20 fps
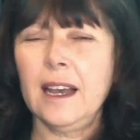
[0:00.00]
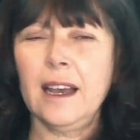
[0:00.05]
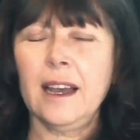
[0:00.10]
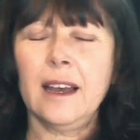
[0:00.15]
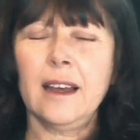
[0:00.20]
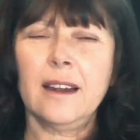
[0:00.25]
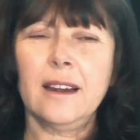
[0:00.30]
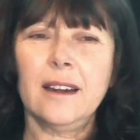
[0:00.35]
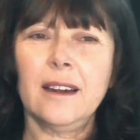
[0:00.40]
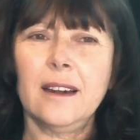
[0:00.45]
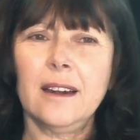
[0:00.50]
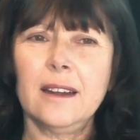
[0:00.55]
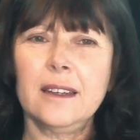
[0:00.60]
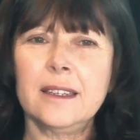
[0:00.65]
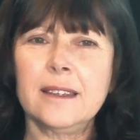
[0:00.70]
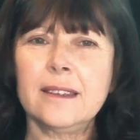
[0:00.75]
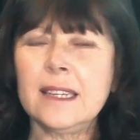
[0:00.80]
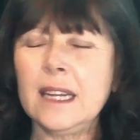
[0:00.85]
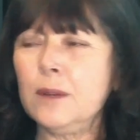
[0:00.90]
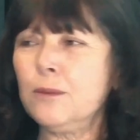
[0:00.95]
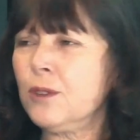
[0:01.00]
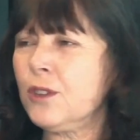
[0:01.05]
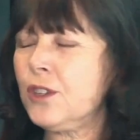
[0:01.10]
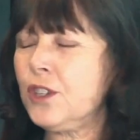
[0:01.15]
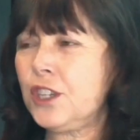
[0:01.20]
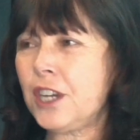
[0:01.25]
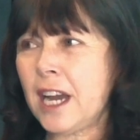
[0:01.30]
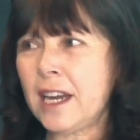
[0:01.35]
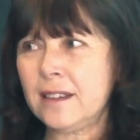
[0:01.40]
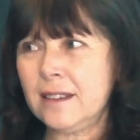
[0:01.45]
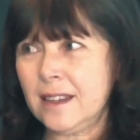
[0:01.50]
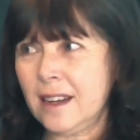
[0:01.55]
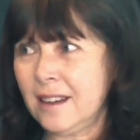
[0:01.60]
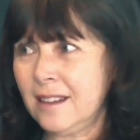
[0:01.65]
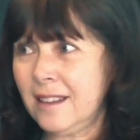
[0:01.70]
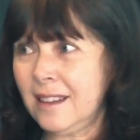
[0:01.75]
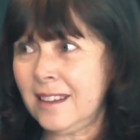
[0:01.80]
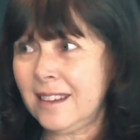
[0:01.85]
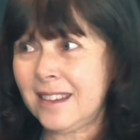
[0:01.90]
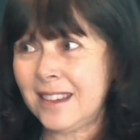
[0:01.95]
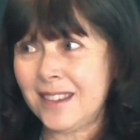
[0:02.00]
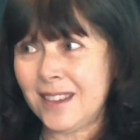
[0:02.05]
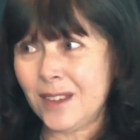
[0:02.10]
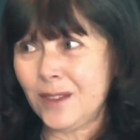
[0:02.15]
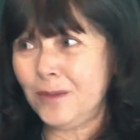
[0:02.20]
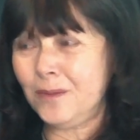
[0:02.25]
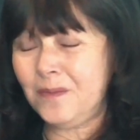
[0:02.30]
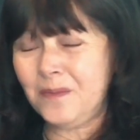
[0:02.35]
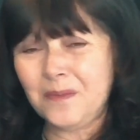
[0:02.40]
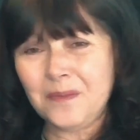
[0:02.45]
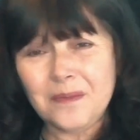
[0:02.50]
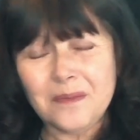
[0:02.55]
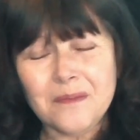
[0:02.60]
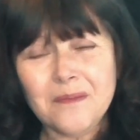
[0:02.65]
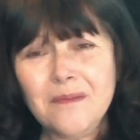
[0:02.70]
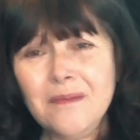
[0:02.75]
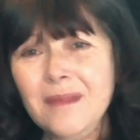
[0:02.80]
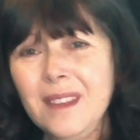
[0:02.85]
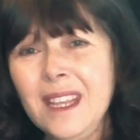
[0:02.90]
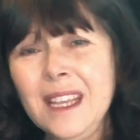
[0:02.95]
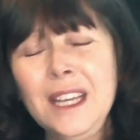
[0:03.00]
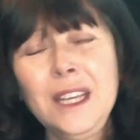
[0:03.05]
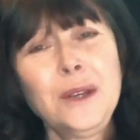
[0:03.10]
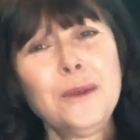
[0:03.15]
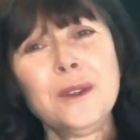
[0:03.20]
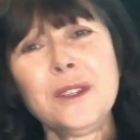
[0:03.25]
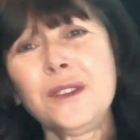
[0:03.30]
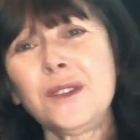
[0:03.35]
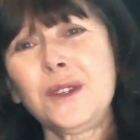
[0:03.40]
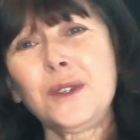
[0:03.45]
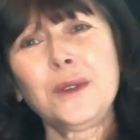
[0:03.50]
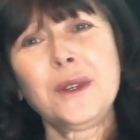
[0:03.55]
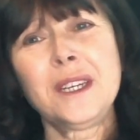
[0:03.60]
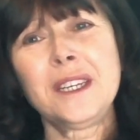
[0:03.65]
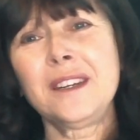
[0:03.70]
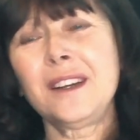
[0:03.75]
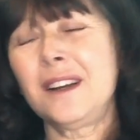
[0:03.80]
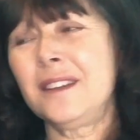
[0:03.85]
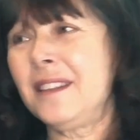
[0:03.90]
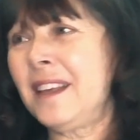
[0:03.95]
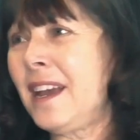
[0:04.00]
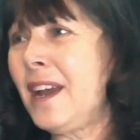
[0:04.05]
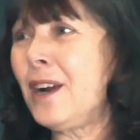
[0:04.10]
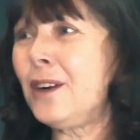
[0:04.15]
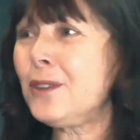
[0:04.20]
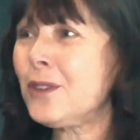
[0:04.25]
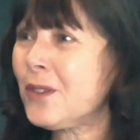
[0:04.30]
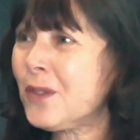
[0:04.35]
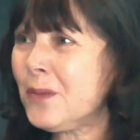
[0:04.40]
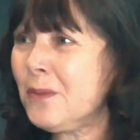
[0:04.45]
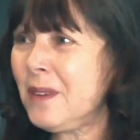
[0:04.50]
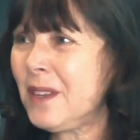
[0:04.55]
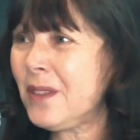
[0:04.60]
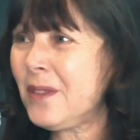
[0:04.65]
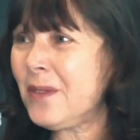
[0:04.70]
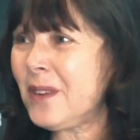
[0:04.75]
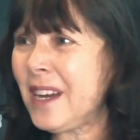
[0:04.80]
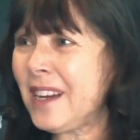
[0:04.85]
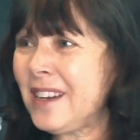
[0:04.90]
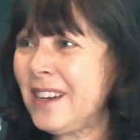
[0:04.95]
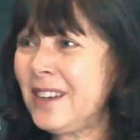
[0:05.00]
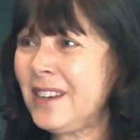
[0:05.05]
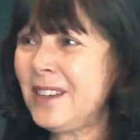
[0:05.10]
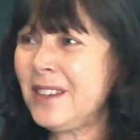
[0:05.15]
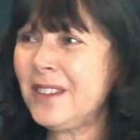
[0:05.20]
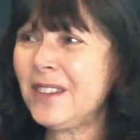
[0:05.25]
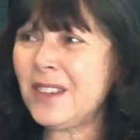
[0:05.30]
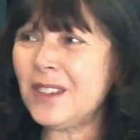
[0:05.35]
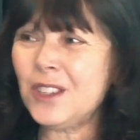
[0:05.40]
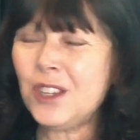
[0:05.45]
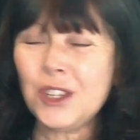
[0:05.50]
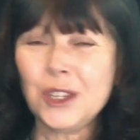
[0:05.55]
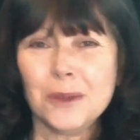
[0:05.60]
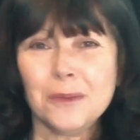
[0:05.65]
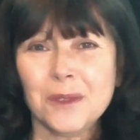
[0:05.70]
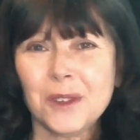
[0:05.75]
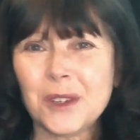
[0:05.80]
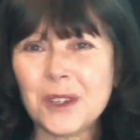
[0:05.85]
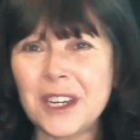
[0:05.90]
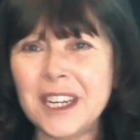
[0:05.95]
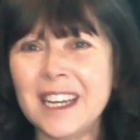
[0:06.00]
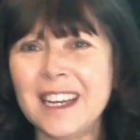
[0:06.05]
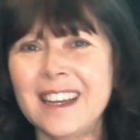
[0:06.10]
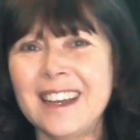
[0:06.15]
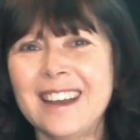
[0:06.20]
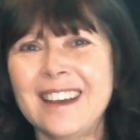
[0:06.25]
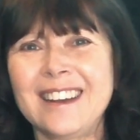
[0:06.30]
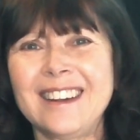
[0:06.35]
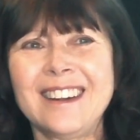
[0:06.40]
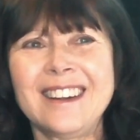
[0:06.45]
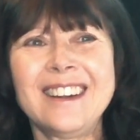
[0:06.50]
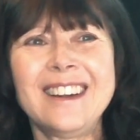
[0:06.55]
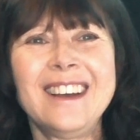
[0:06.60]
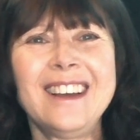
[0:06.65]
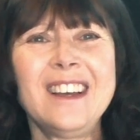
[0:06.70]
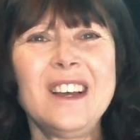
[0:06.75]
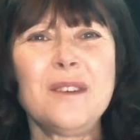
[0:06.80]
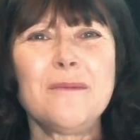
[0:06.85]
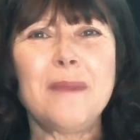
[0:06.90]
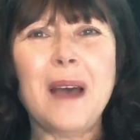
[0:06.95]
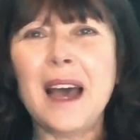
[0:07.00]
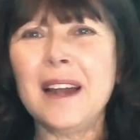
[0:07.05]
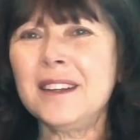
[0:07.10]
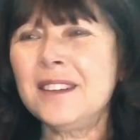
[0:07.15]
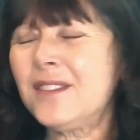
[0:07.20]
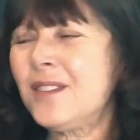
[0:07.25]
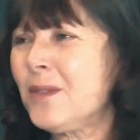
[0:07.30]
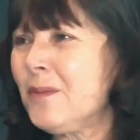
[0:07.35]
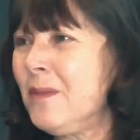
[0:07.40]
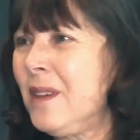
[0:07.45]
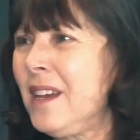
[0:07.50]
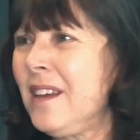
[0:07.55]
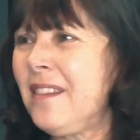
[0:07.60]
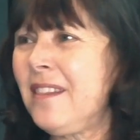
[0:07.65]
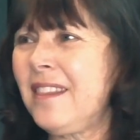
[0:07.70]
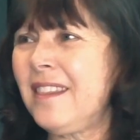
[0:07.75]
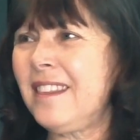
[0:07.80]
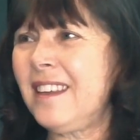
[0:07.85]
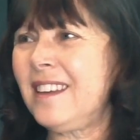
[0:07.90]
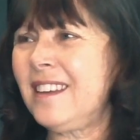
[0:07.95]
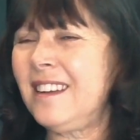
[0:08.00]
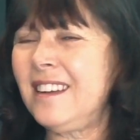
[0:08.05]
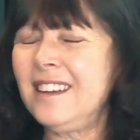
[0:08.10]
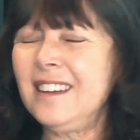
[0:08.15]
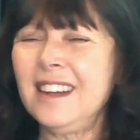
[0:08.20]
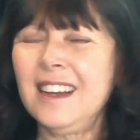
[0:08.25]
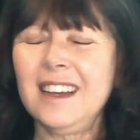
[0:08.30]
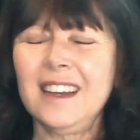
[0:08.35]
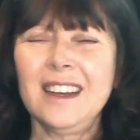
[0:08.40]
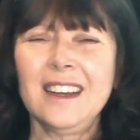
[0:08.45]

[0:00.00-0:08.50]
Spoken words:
And his name was Jack Douglas. He was doing the Aerosmith records and Cheap Trick and Patti Smith and